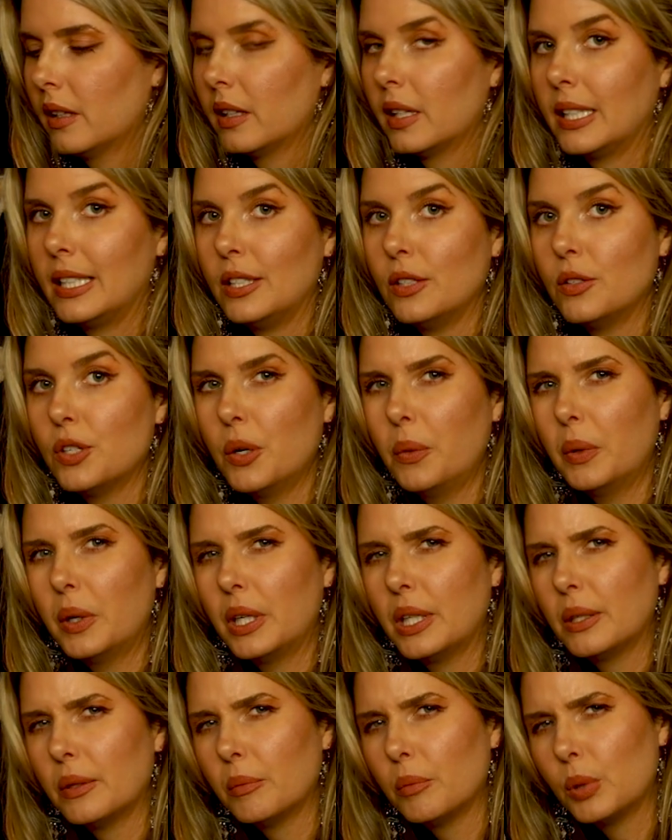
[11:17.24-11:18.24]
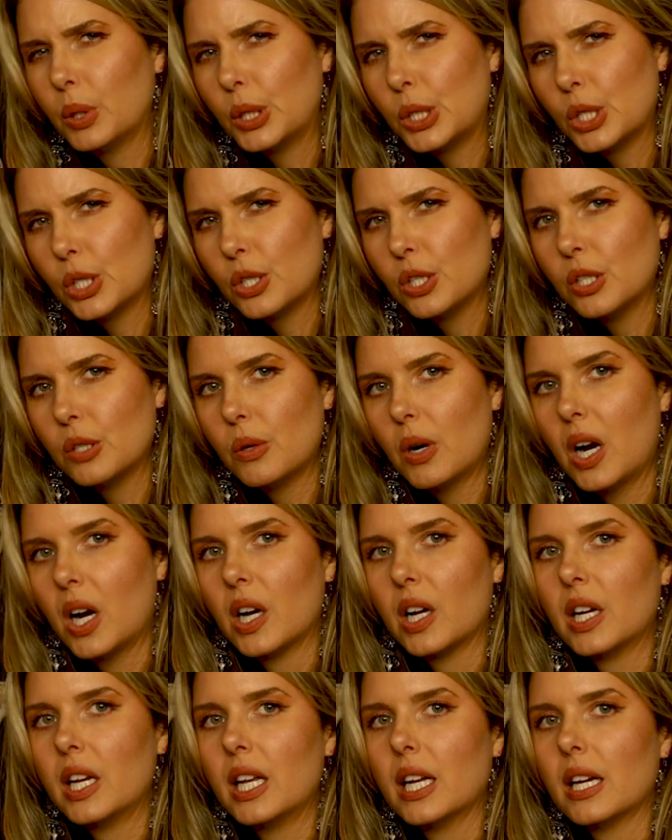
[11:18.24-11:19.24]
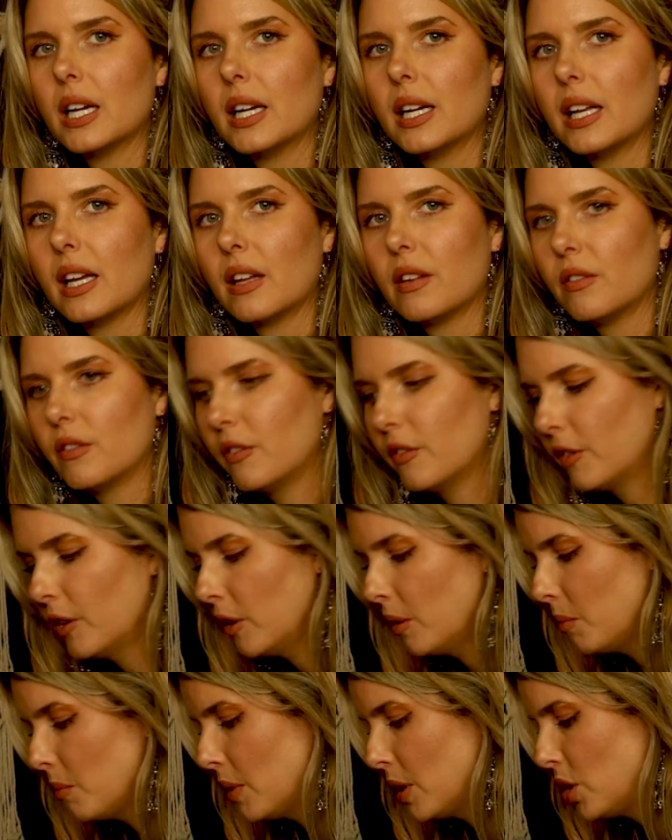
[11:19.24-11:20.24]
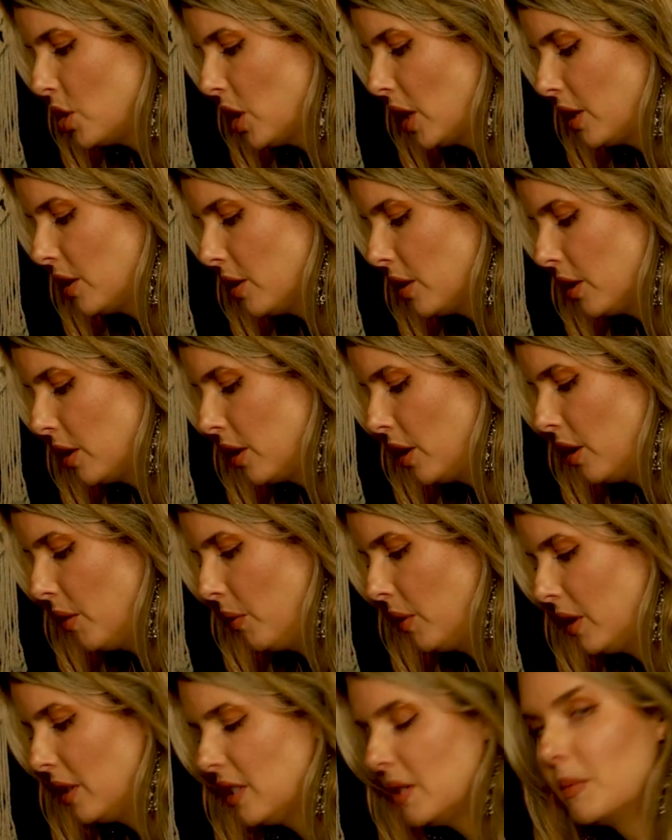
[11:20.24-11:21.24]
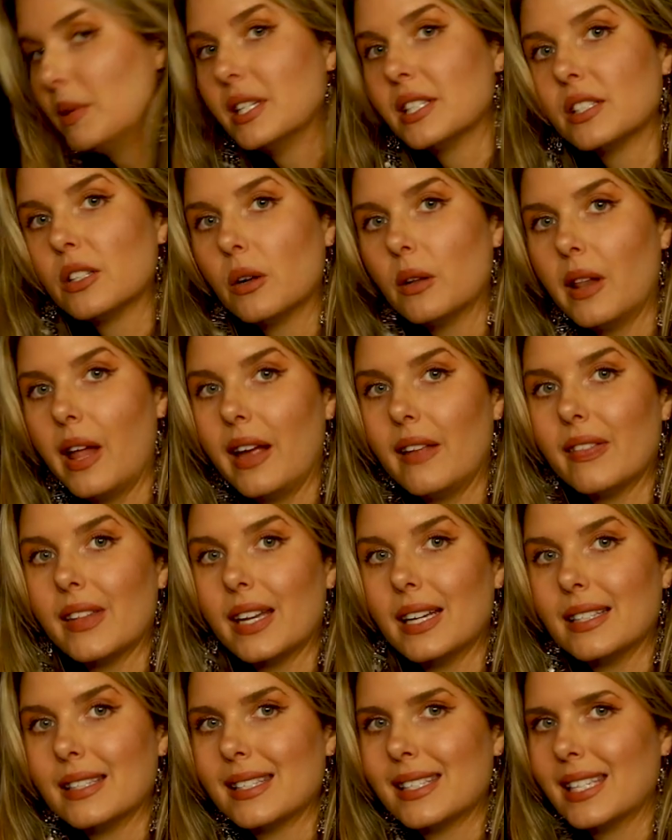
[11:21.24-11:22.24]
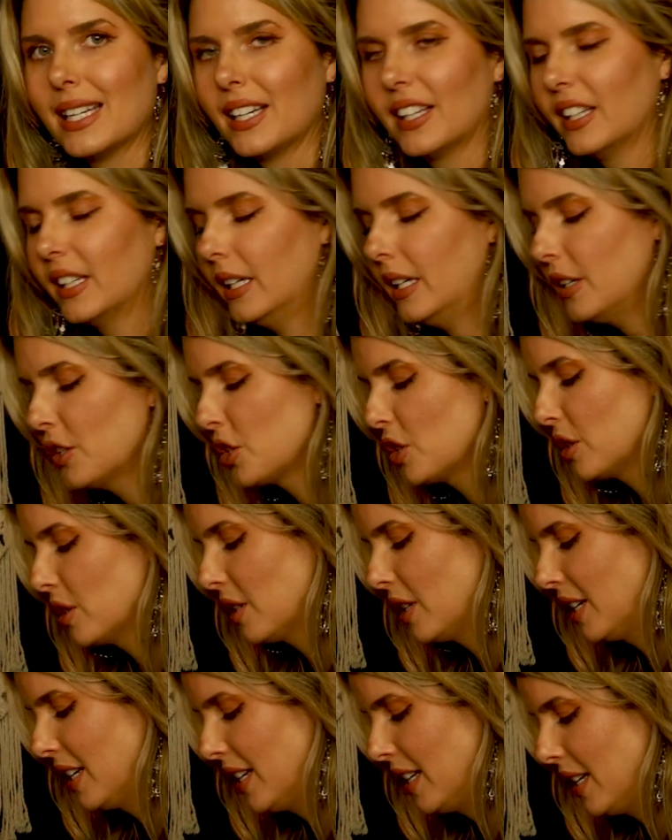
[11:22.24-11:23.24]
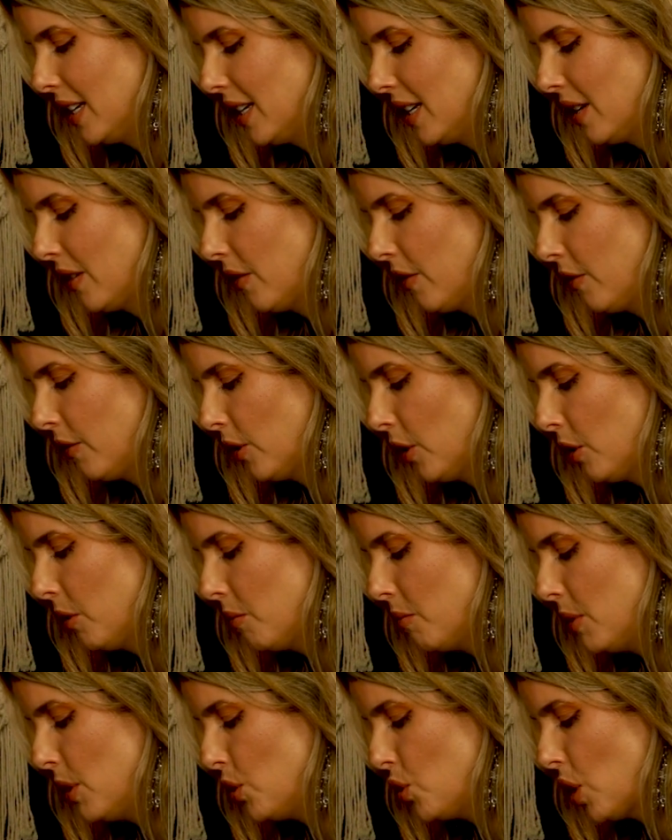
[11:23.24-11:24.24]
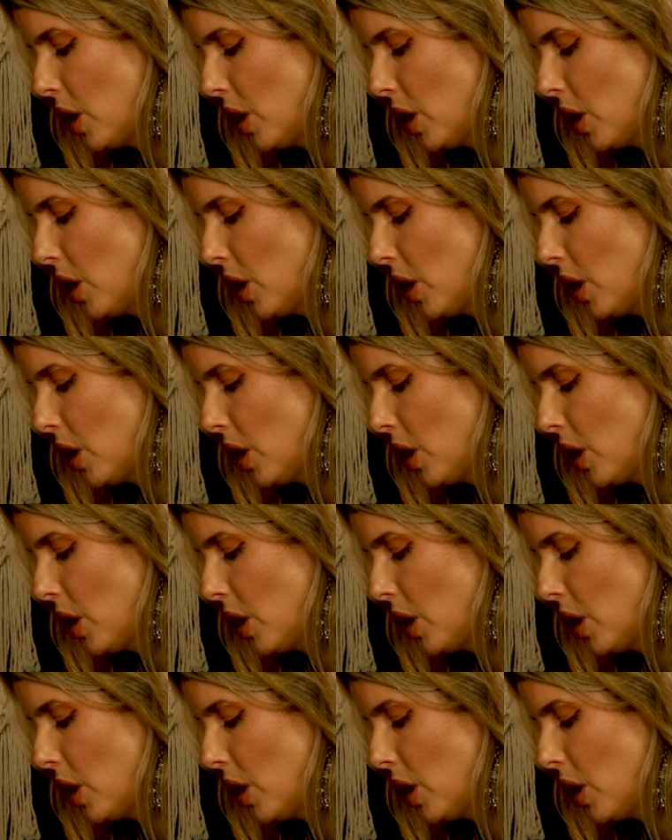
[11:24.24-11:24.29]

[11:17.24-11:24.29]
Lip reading: And you don't want to push too hard here. Again, firm but gentle. You don't want it to be so light that it's ticklish. Firm but